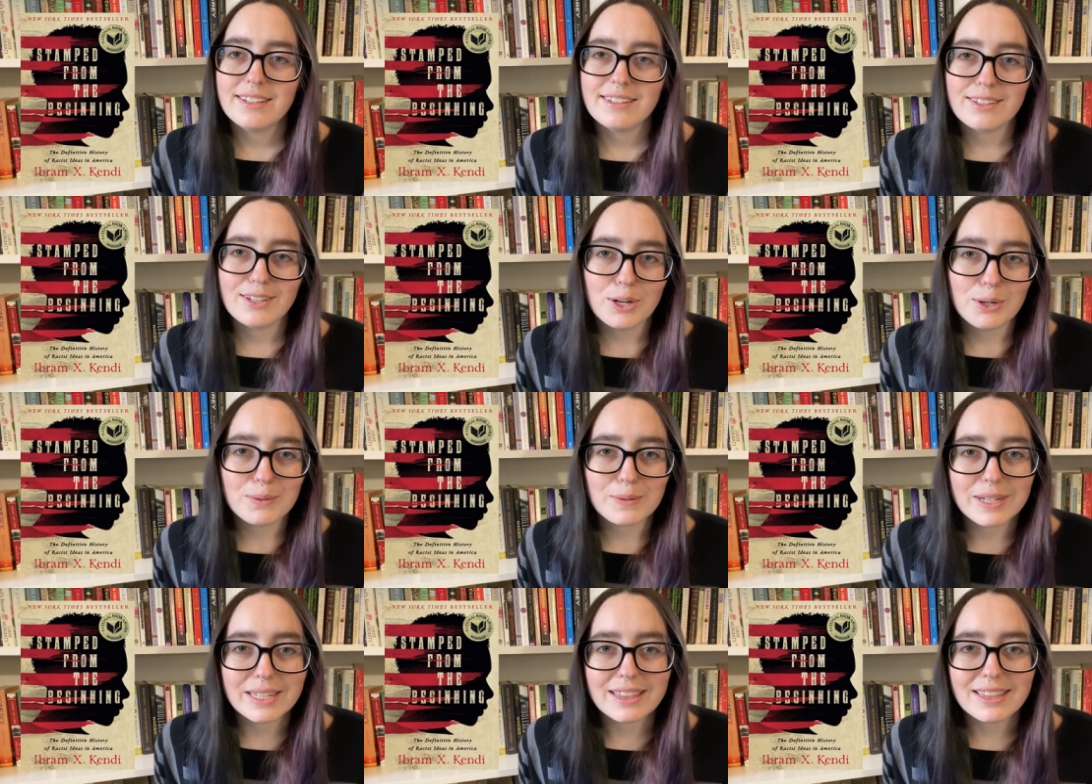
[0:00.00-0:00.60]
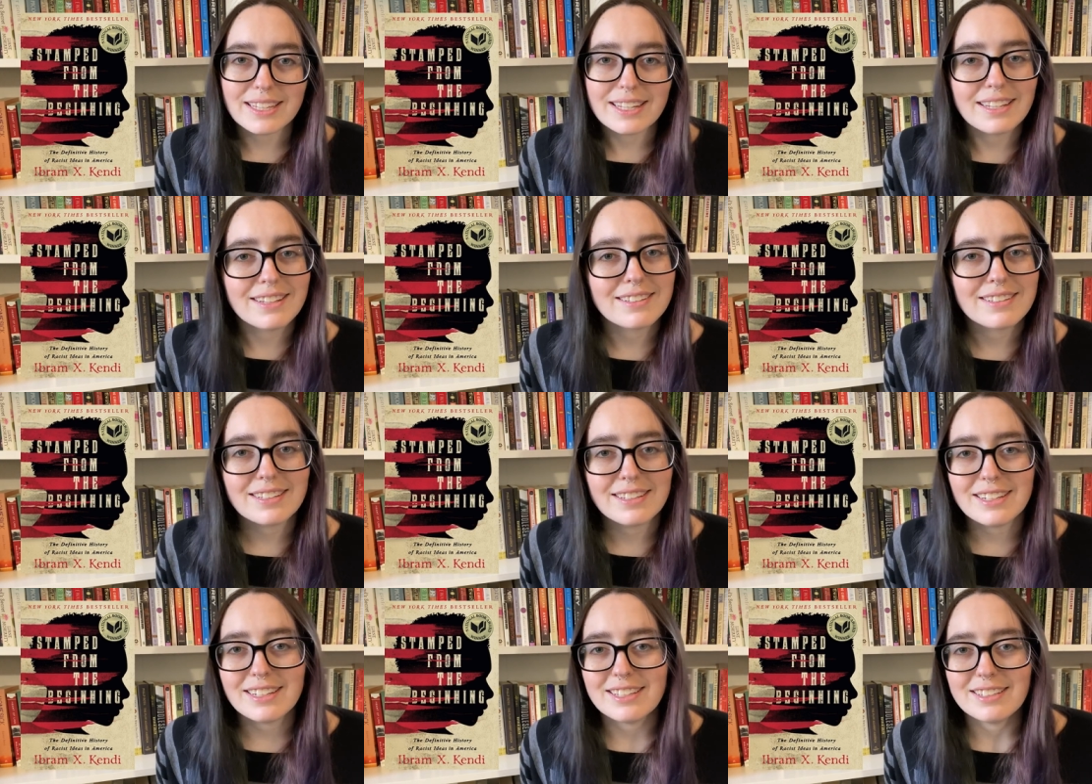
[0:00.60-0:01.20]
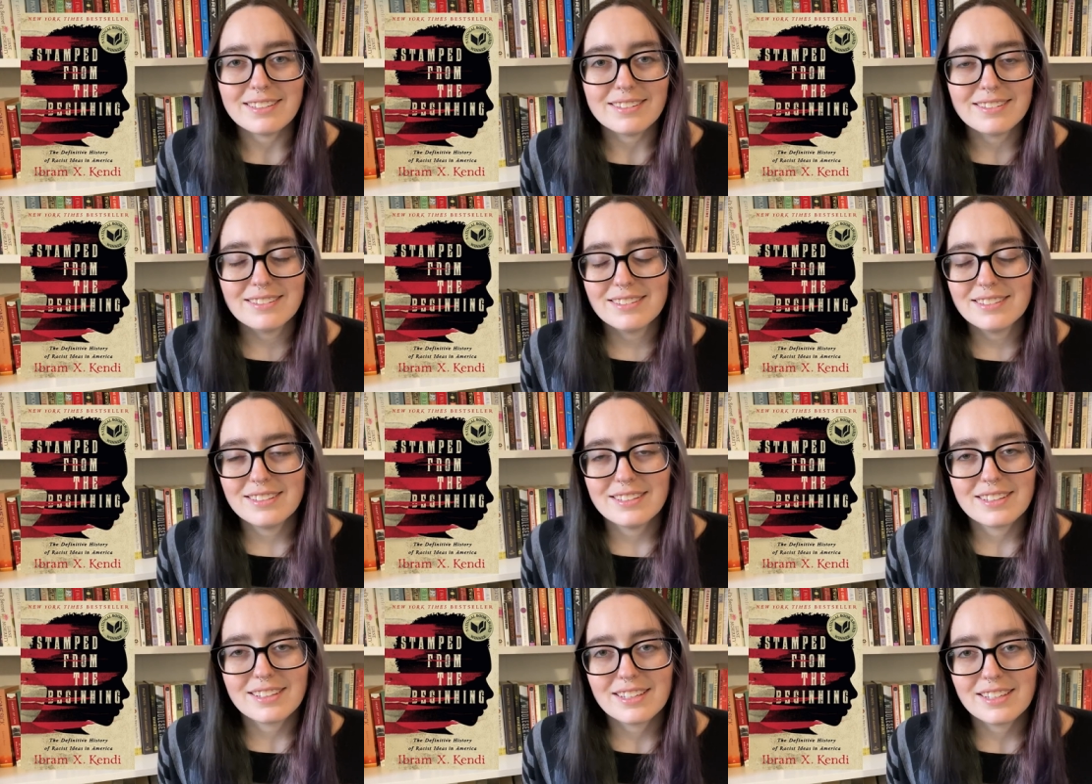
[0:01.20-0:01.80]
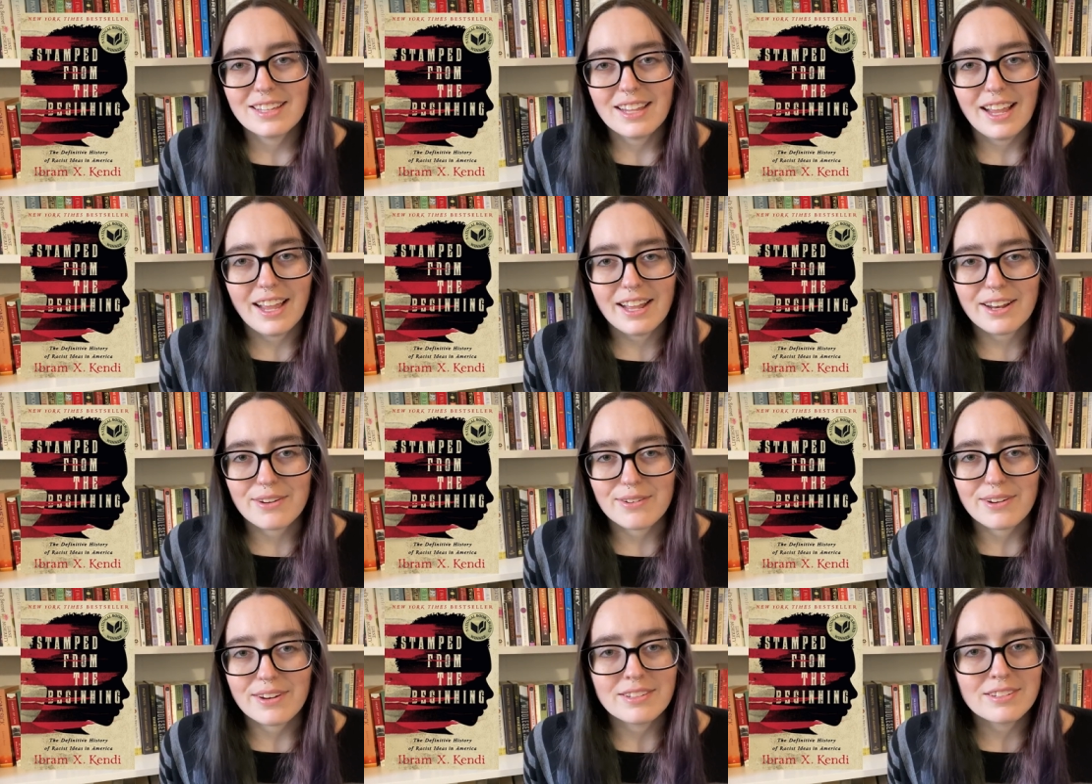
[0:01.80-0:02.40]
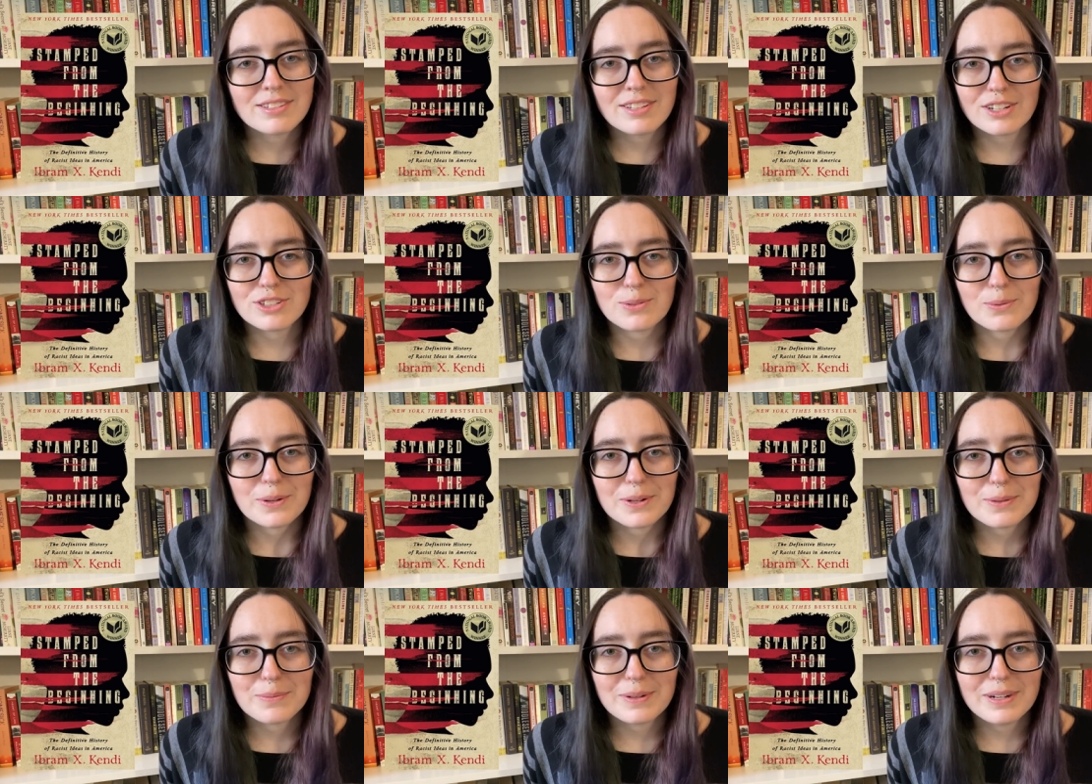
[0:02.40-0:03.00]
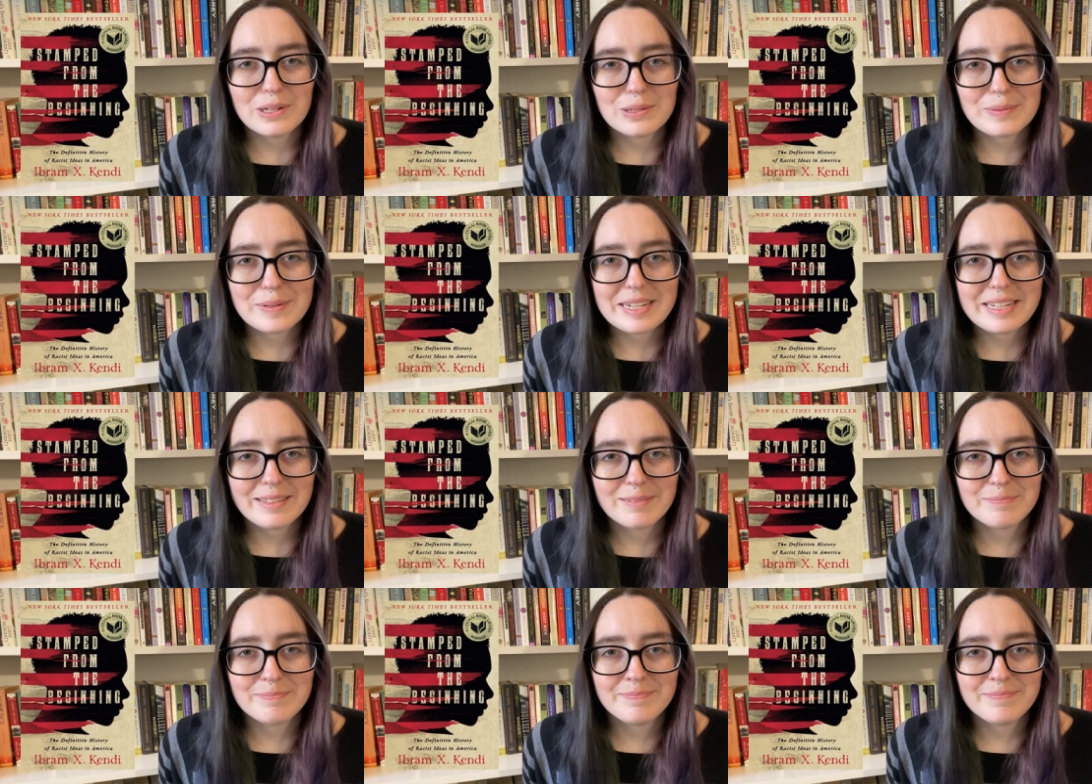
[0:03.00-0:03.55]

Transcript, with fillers: Go read this. It, I don't know, such a worthwhile read.